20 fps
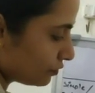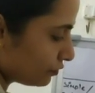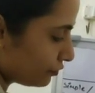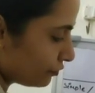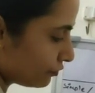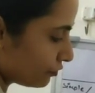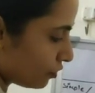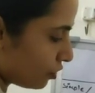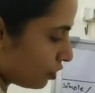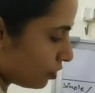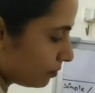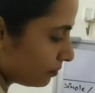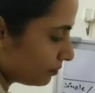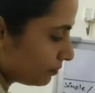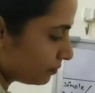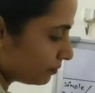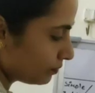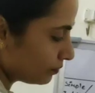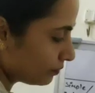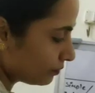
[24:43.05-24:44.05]
form,
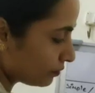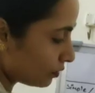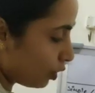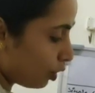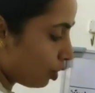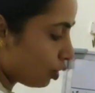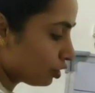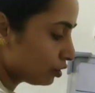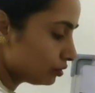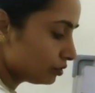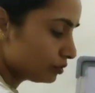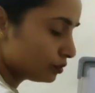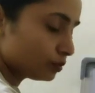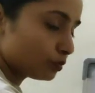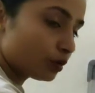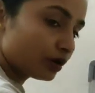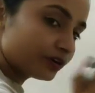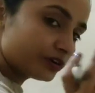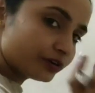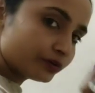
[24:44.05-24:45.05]
or
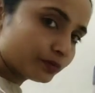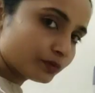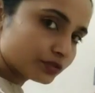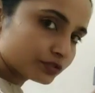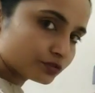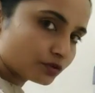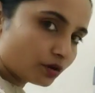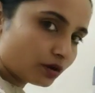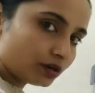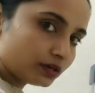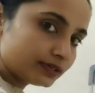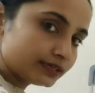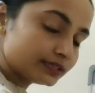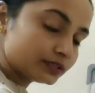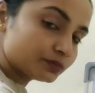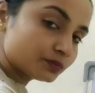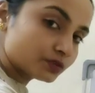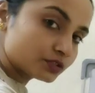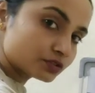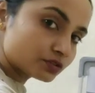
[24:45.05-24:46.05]
what it was called? It
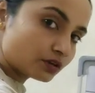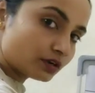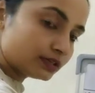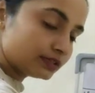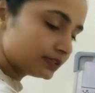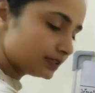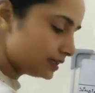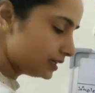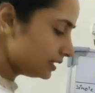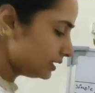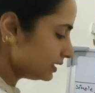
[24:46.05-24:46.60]
was called the